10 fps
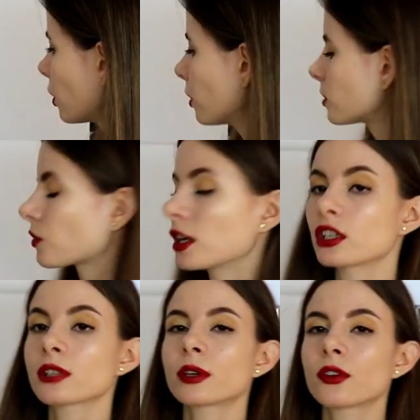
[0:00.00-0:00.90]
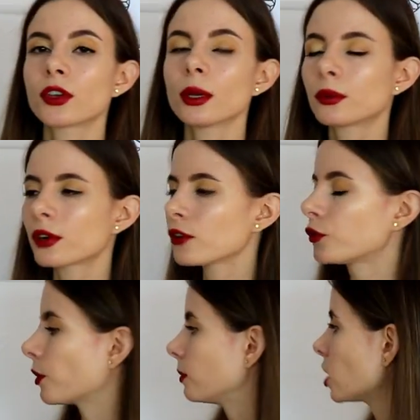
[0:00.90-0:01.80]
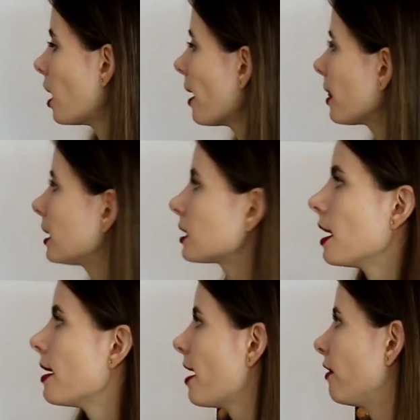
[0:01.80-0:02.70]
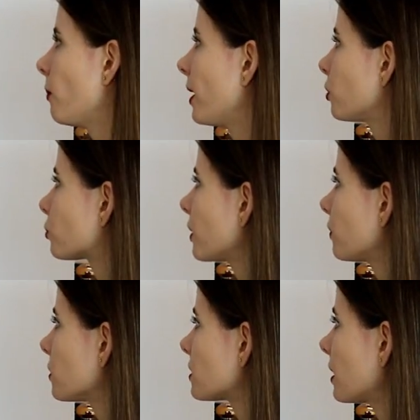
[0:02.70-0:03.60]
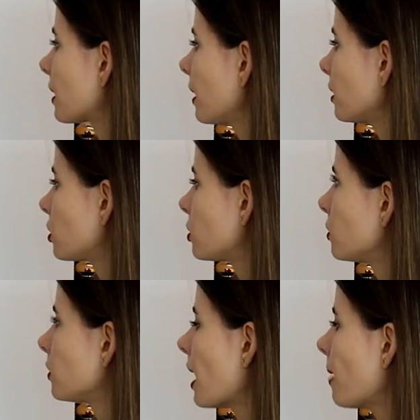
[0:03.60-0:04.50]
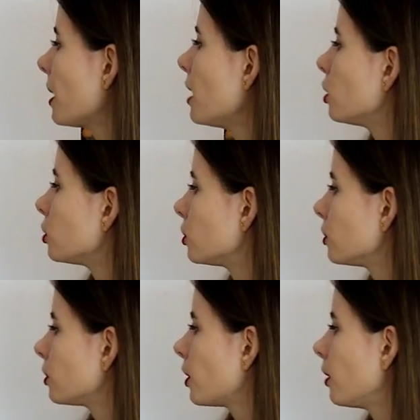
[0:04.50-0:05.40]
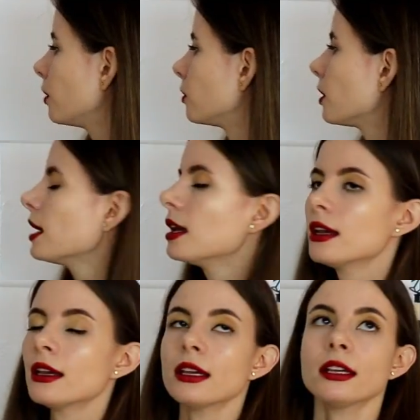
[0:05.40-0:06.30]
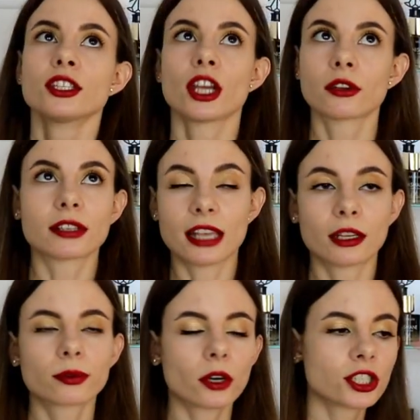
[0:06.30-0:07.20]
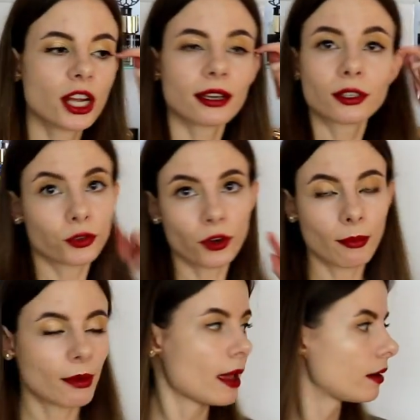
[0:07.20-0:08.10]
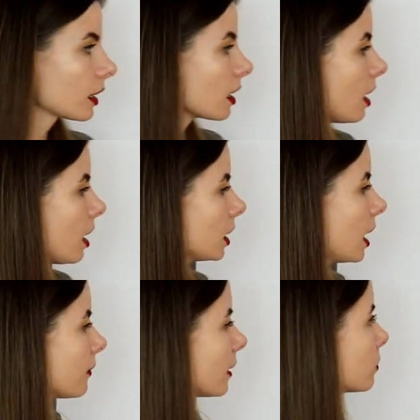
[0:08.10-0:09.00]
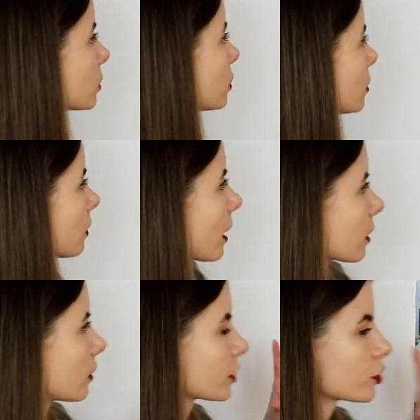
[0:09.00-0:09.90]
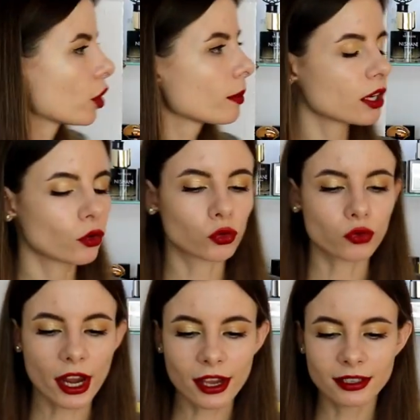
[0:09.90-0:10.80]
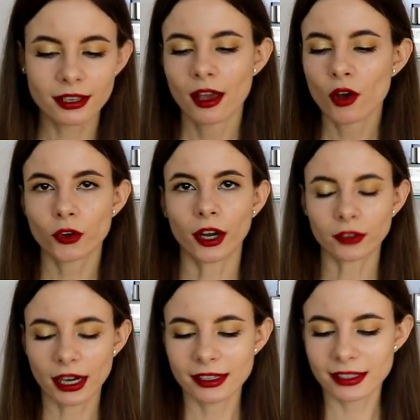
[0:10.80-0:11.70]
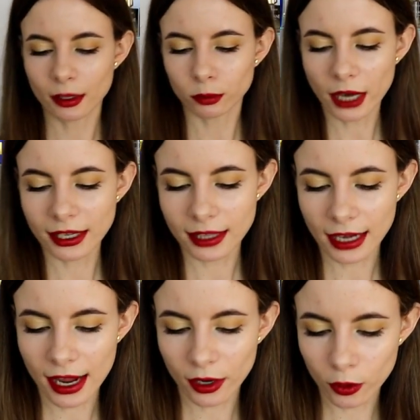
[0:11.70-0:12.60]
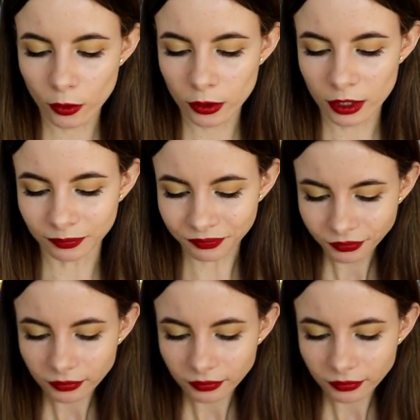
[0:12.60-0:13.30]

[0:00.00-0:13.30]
know Strangers Perfumery from Thailand? Have many reviews dedicated to them. Do you know January Scent Project from America? Love them too. Like, there are so many great fragrance brands that I could